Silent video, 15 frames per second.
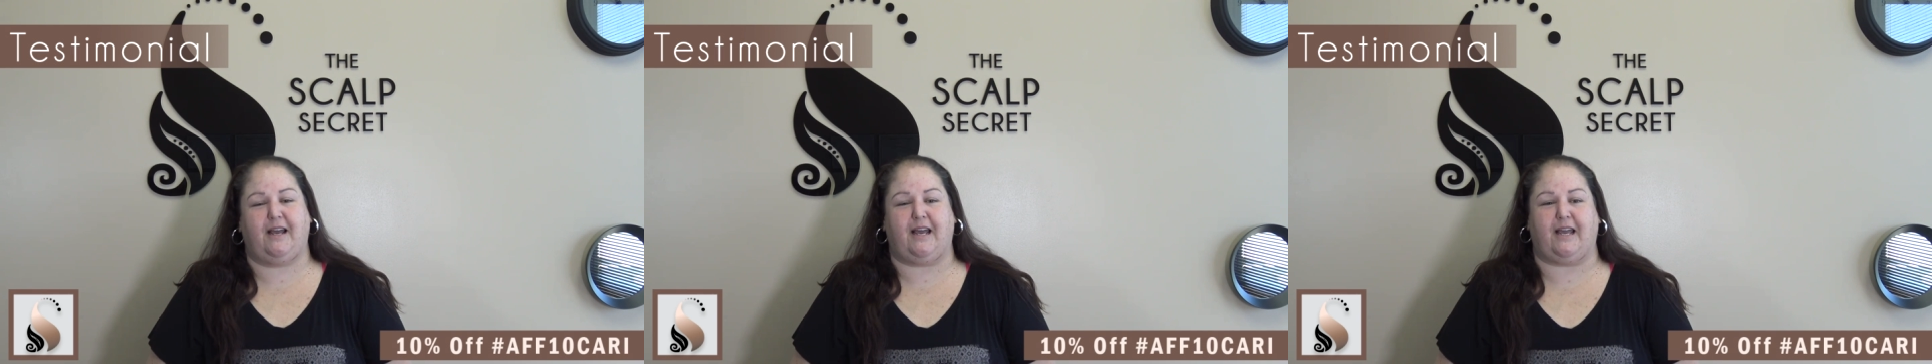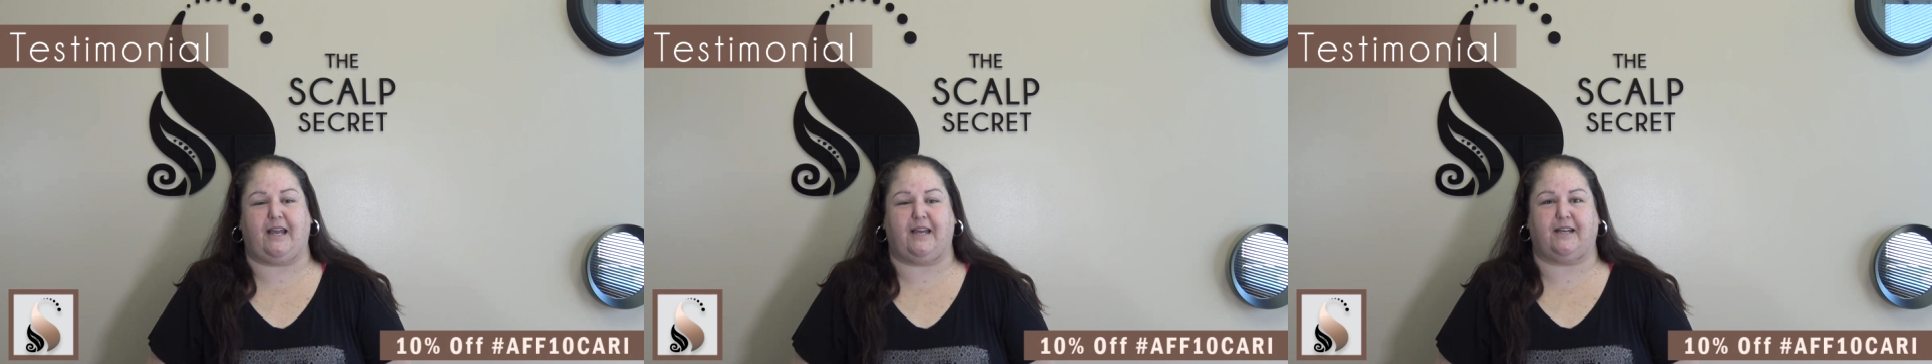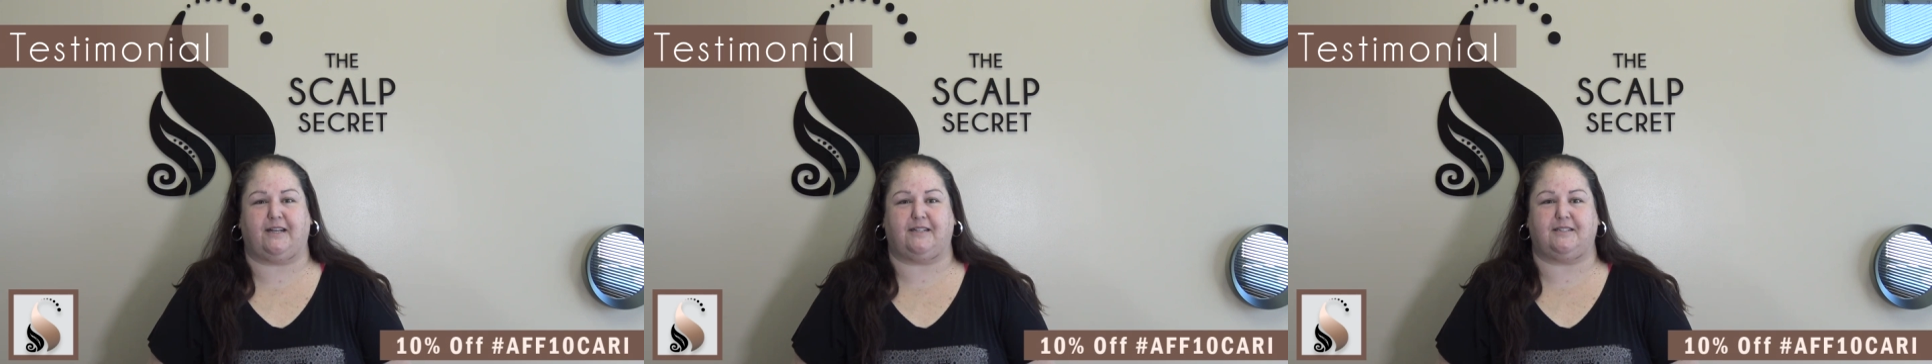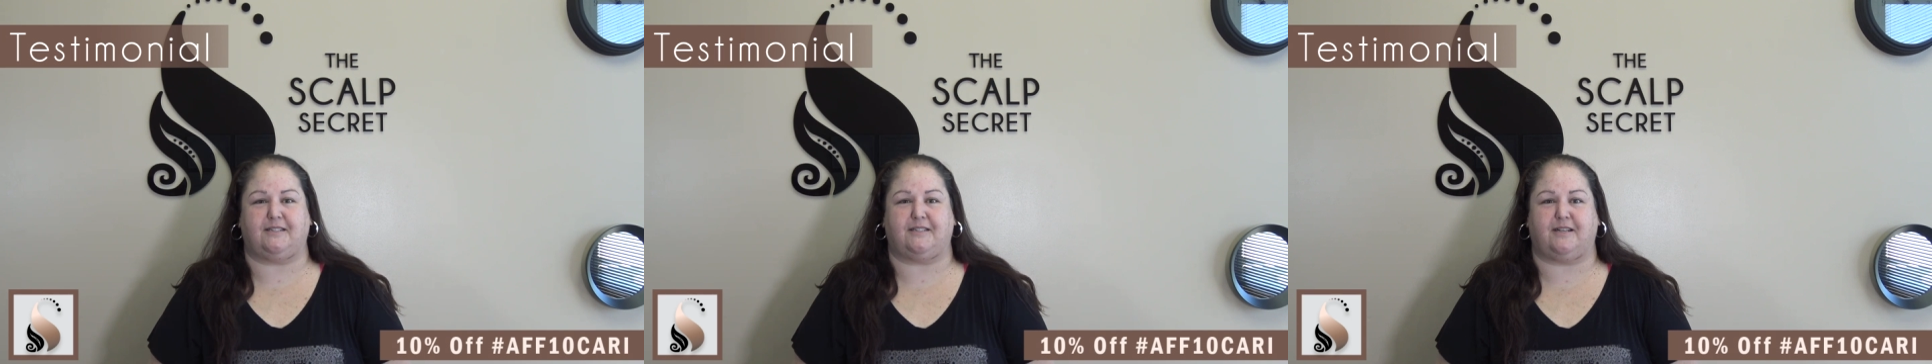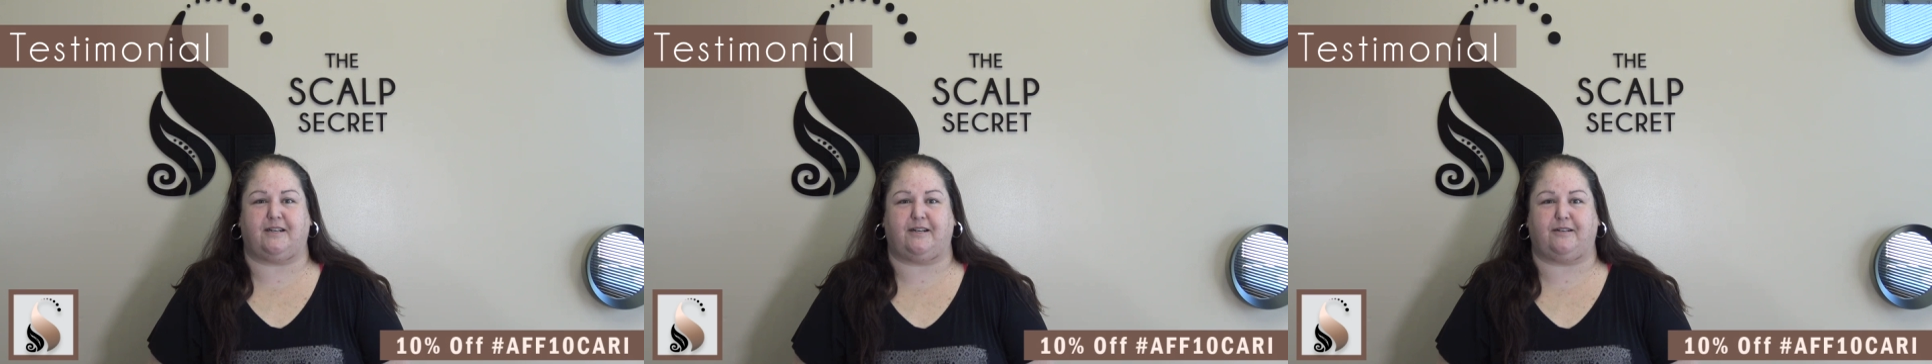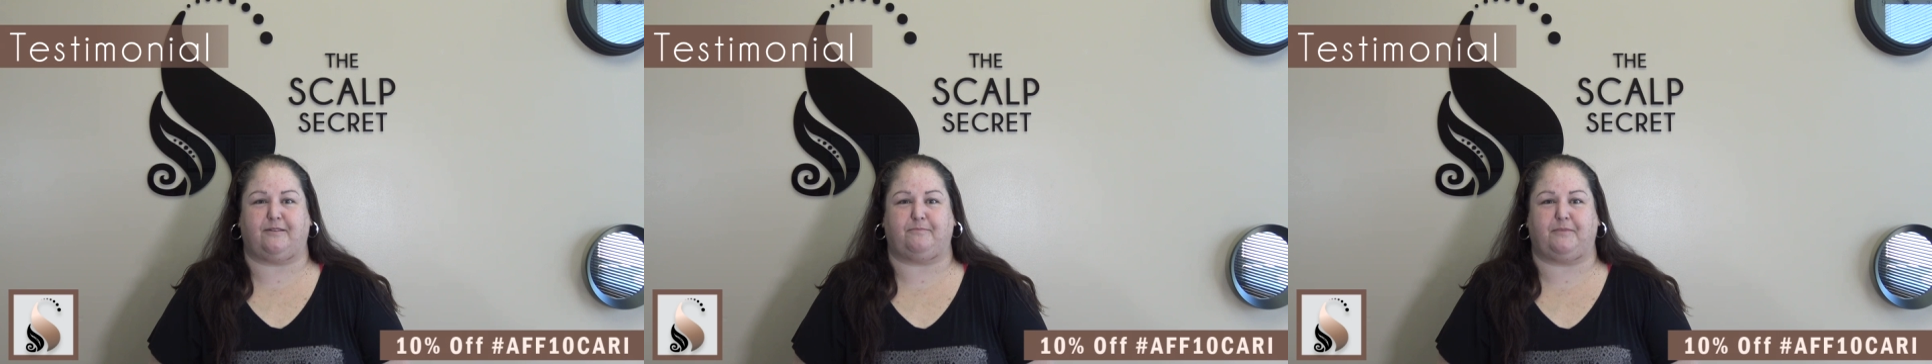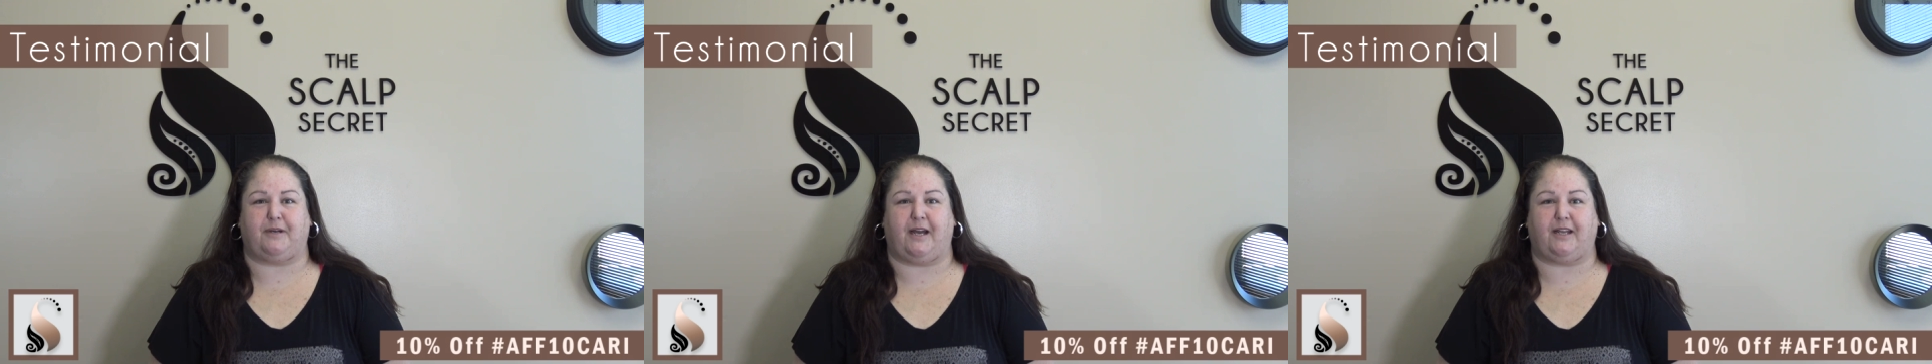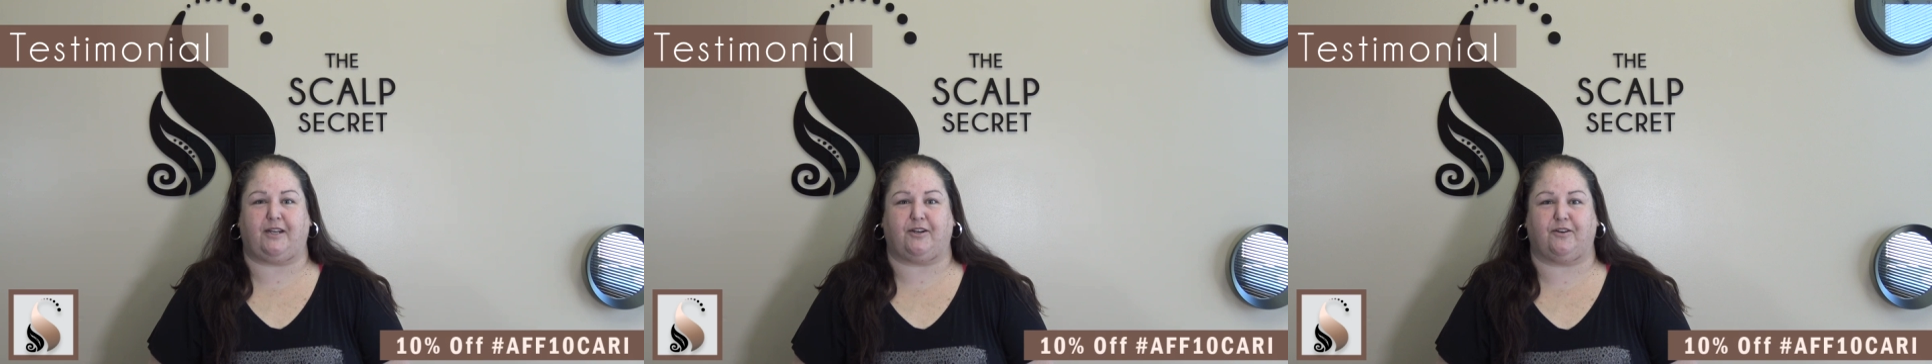And
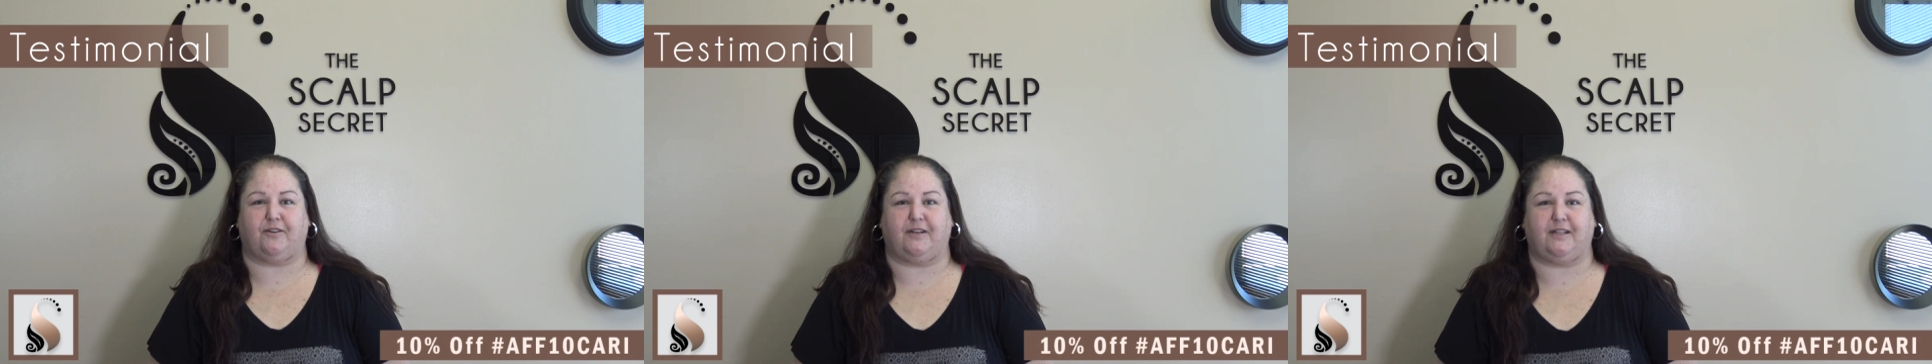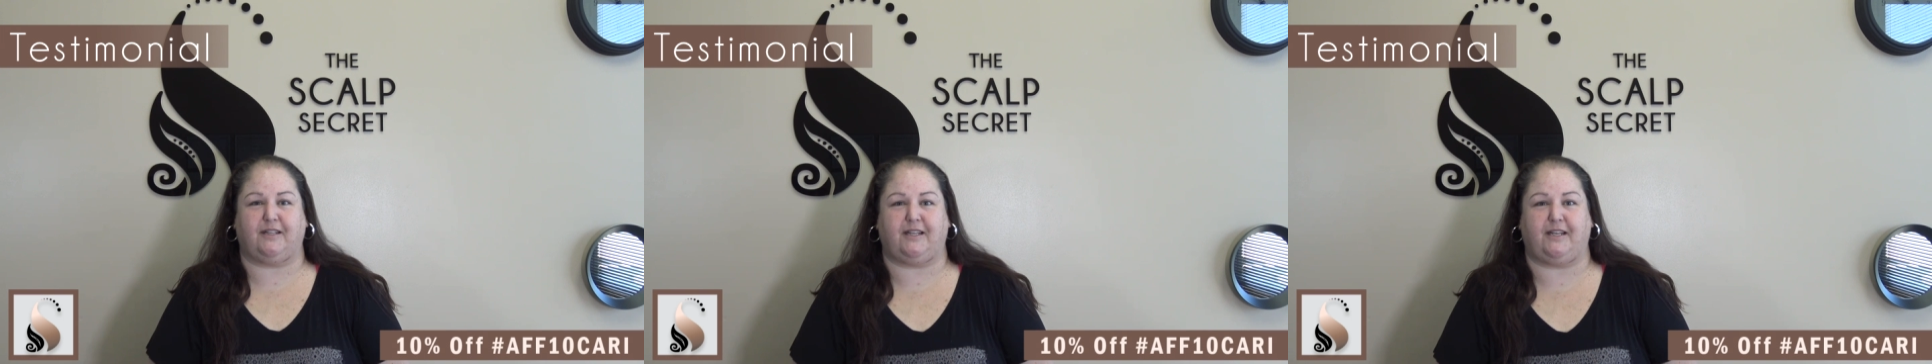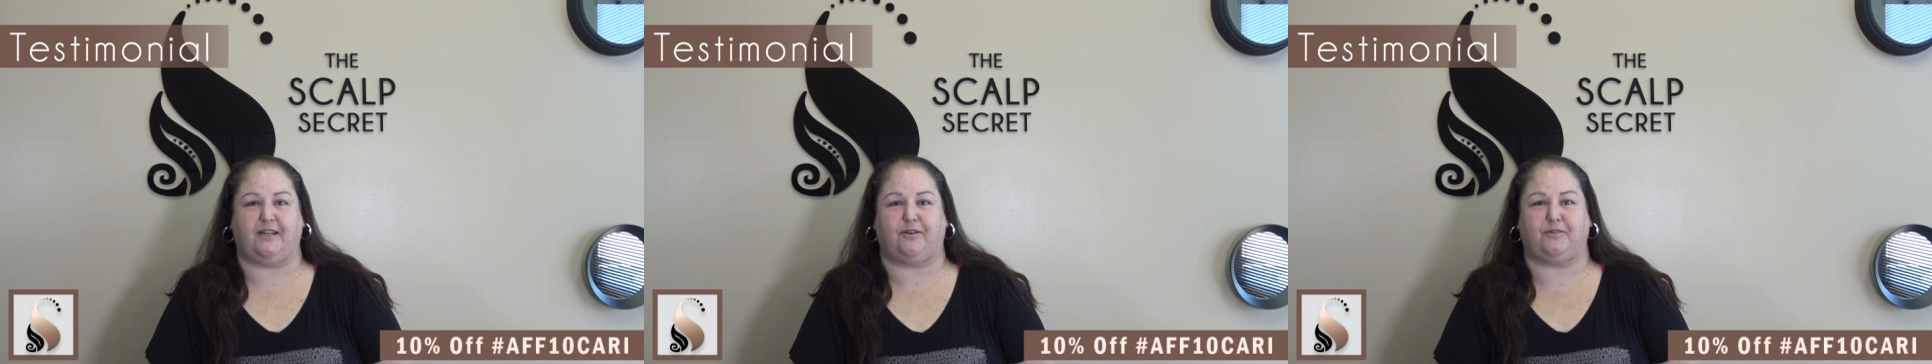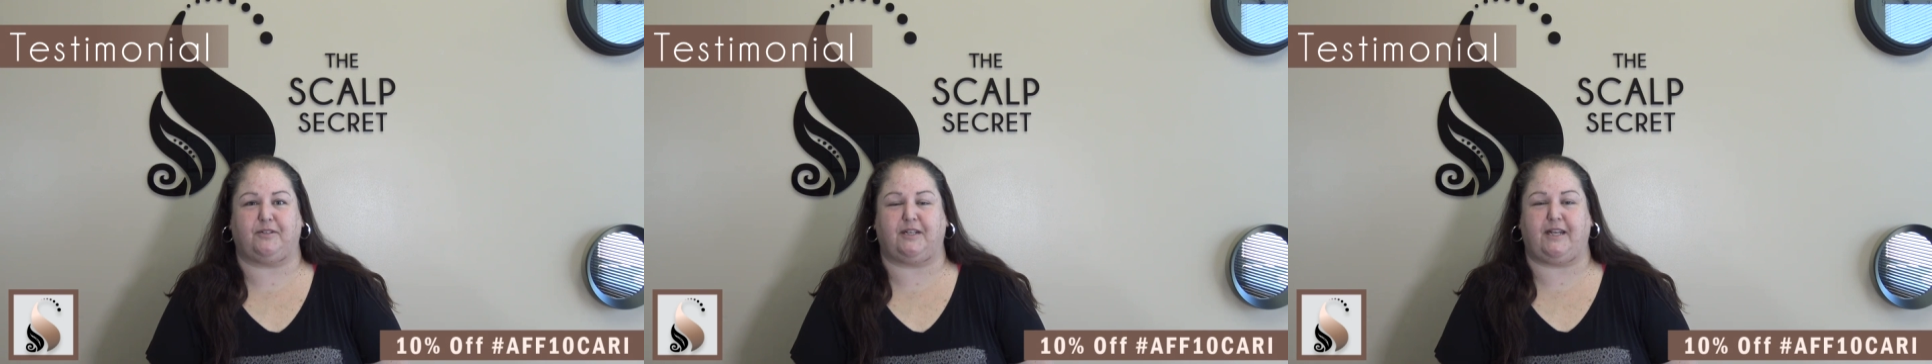I currently own